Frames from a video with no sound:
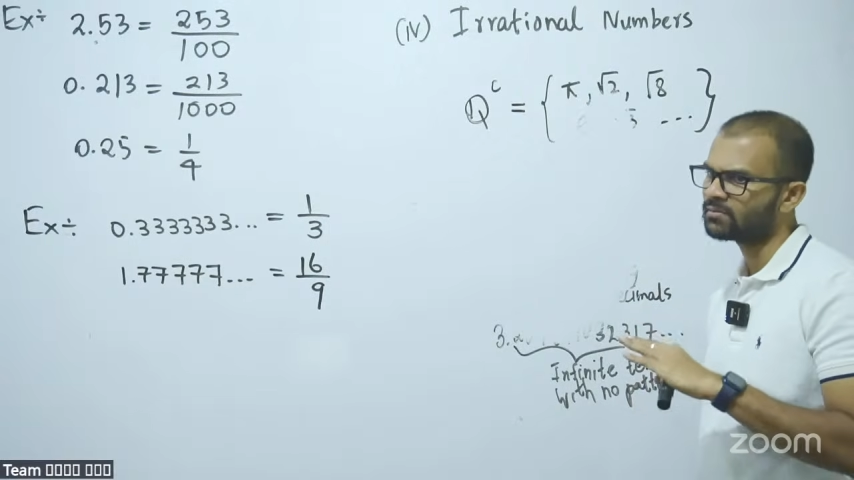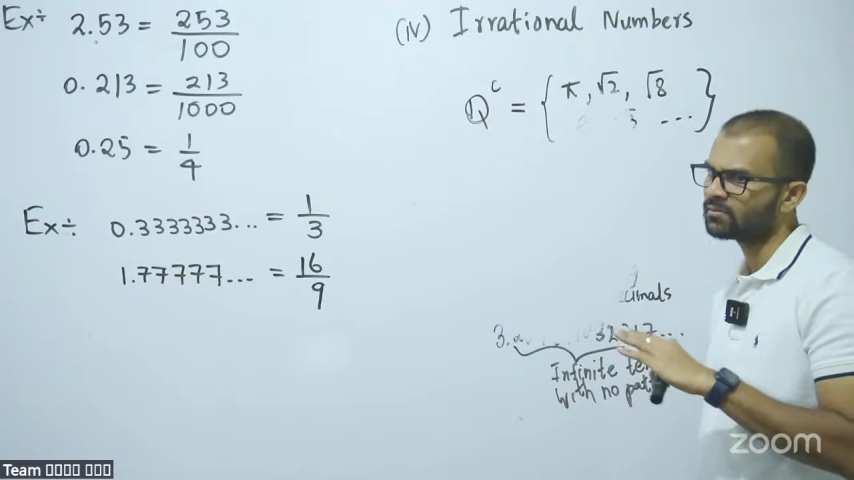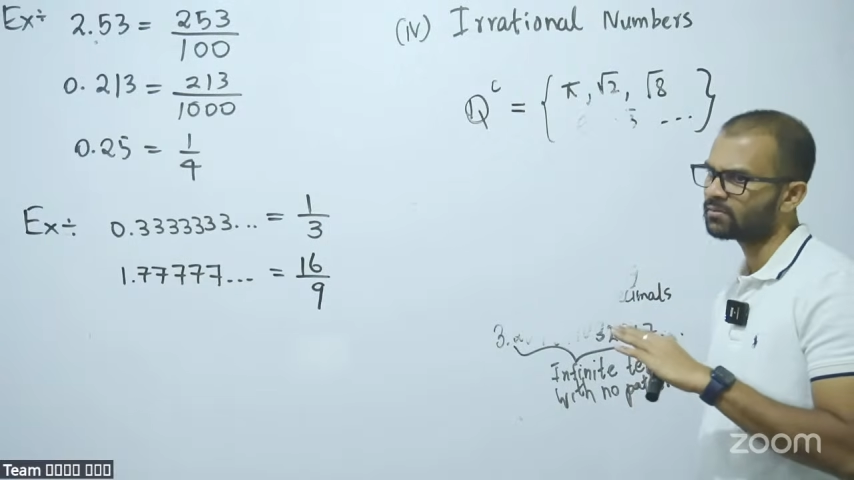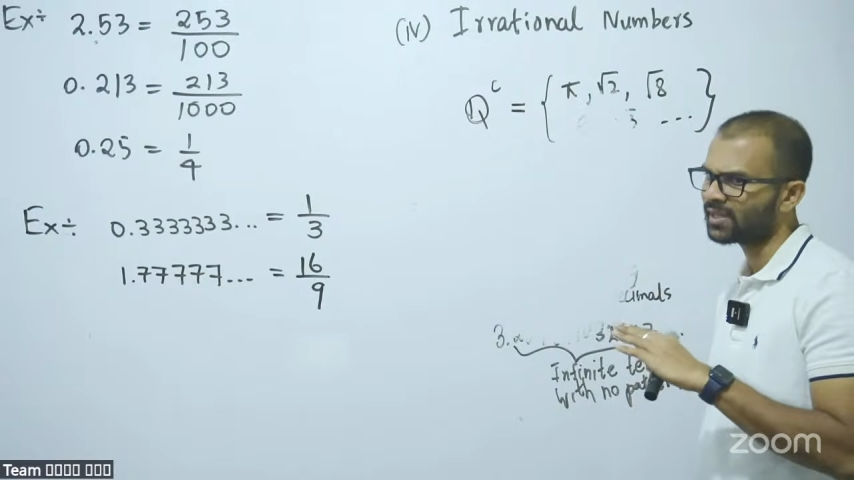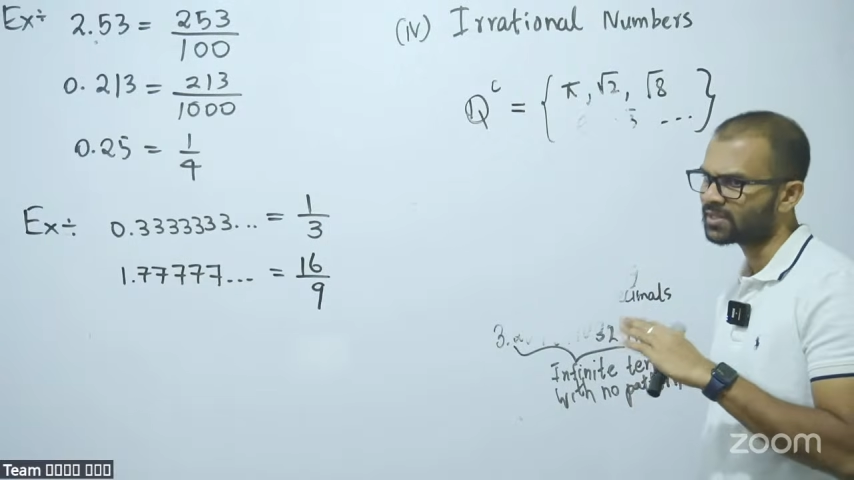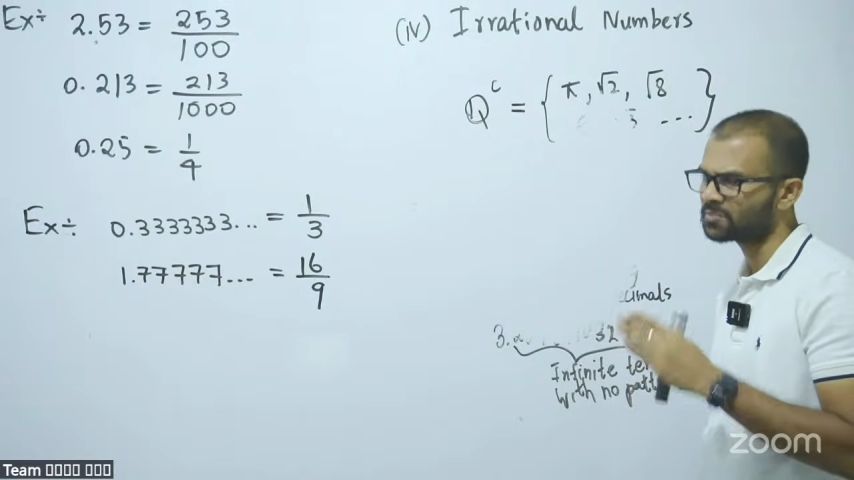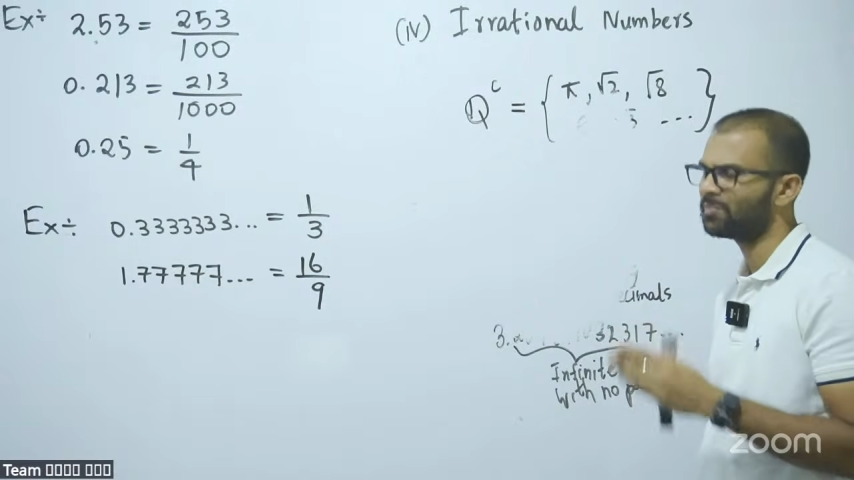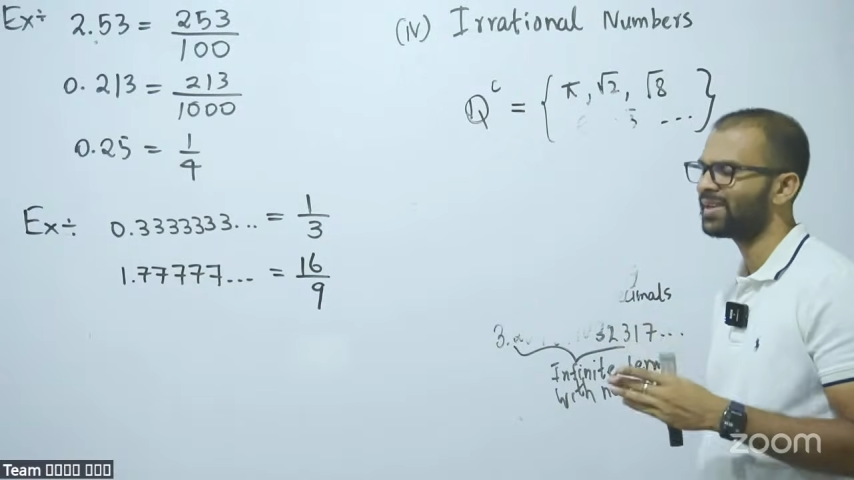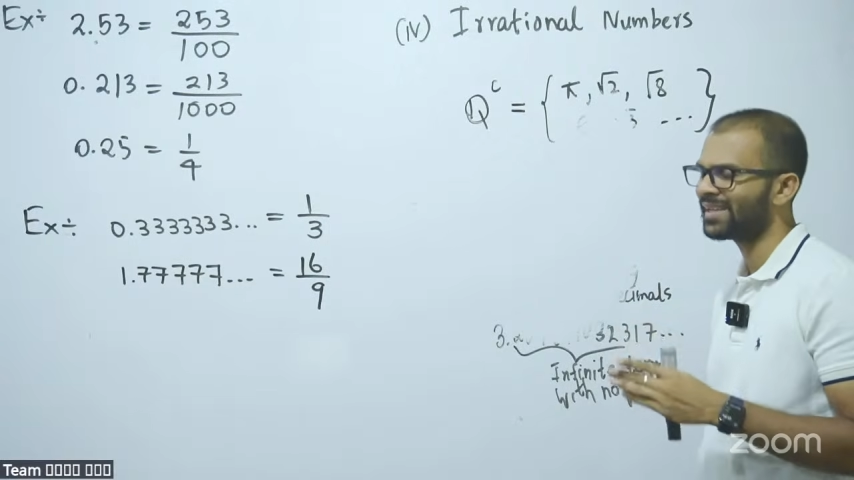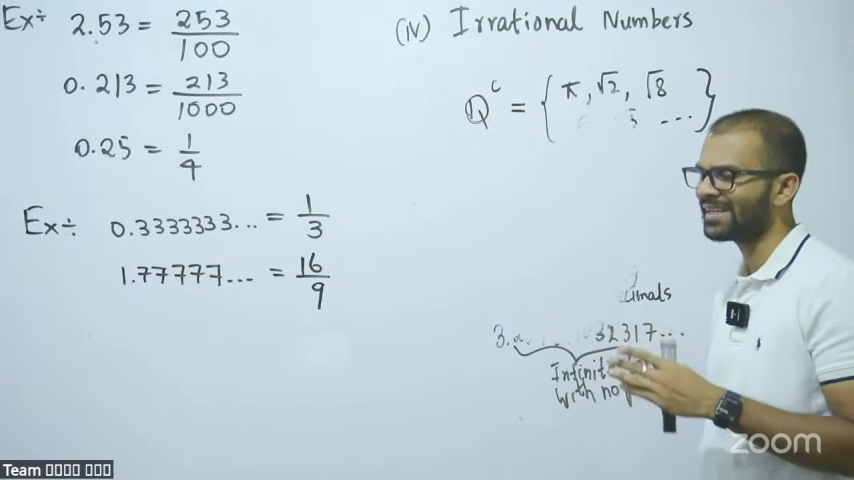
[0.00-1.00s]

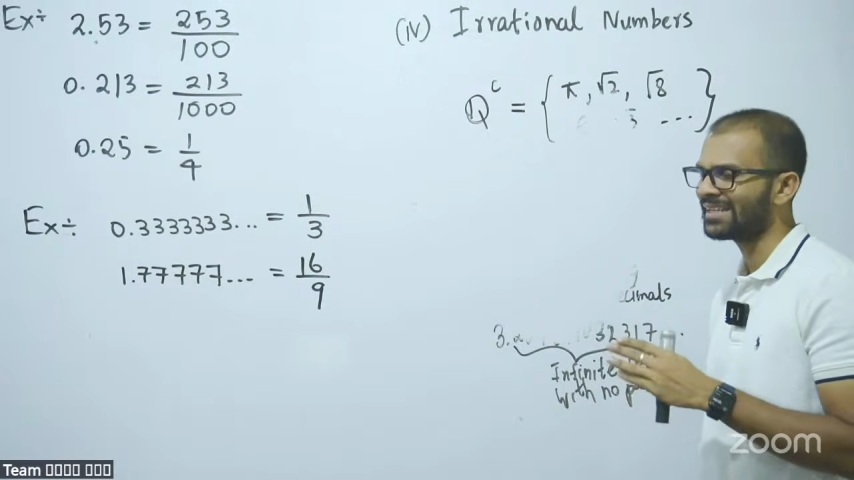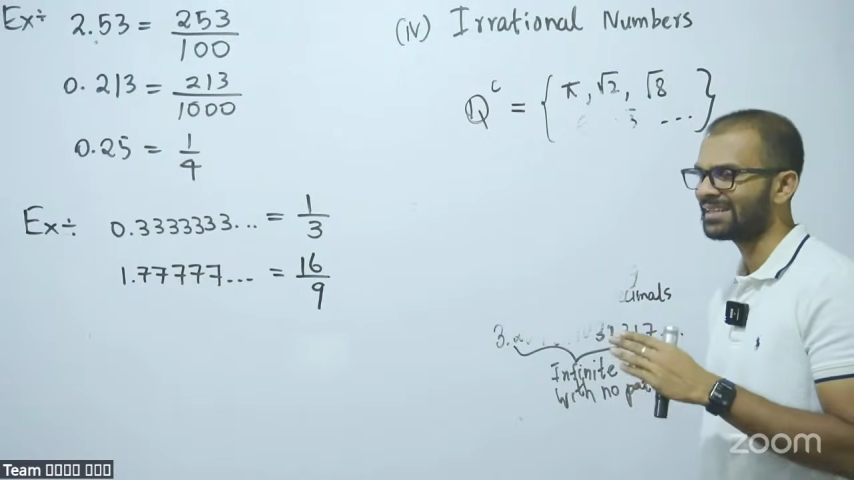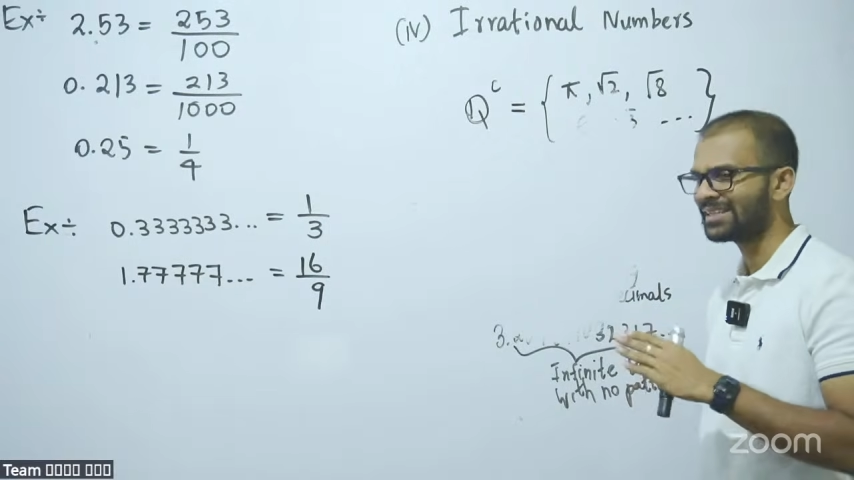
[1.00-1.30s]
explain it